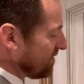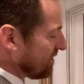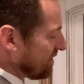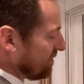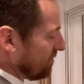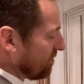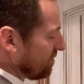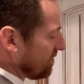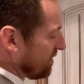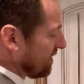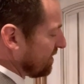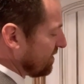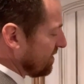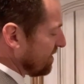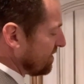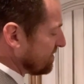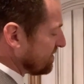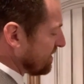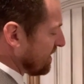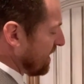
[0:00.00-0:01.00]
that looked like
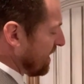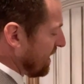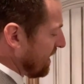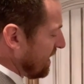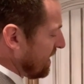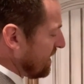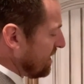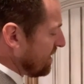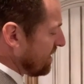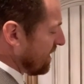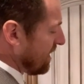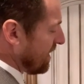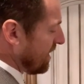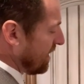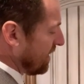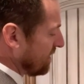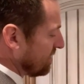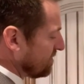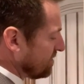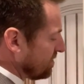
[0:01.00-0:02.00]
this, A
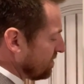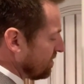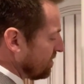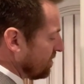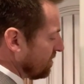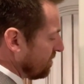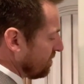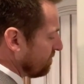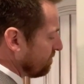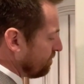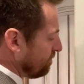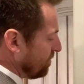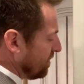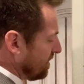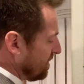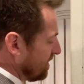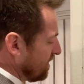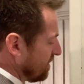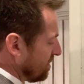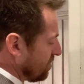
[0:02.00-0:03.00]
and
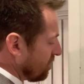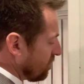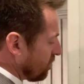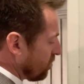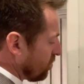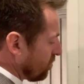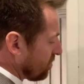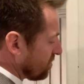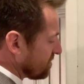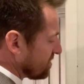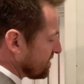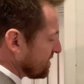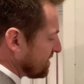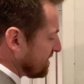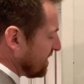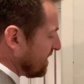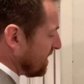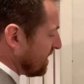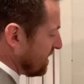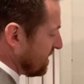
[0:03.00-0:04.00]
B or
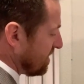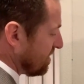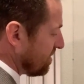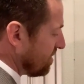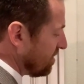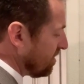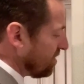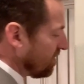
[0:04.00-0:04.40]
C,